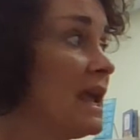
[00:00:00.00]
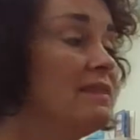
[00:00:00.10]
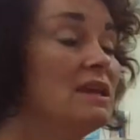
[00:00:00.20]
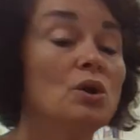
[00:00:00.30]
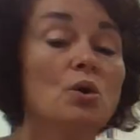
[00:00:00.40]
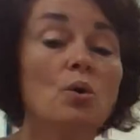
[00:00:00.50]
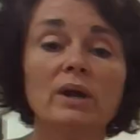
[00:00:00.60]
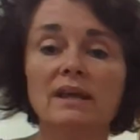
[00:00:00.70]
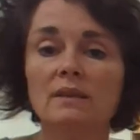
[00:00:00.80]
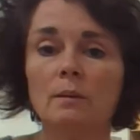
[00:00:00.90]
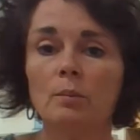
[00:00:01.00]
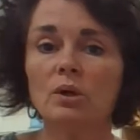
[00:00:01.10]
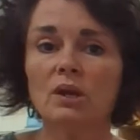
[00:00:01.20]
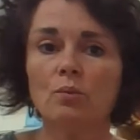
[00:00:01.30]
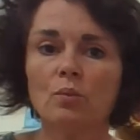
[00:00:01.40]
and then going in the
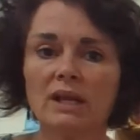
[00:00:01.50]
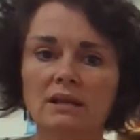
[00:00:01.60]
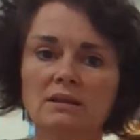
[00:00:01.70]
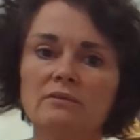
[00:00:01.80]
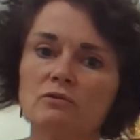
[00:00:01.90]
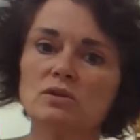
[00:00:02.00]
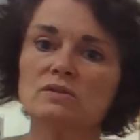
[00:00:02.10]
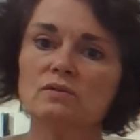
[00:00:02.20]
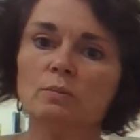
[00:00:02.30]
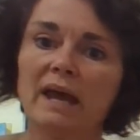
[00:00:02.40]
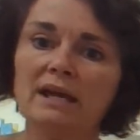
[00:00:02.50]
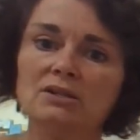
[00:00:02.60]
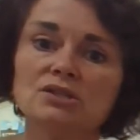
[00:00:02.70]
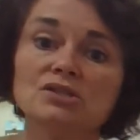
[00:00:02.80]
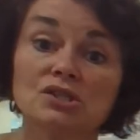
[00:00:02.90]
book and reading the first few
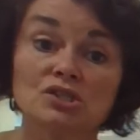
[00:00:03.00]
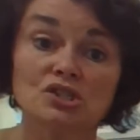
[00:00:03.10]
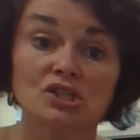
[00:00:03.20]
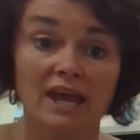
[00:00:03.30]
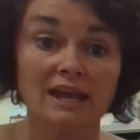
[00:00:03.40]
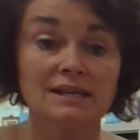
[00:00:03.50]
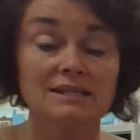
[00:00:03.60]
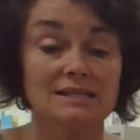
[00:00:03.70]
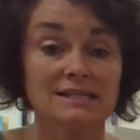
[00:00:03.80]
pages to check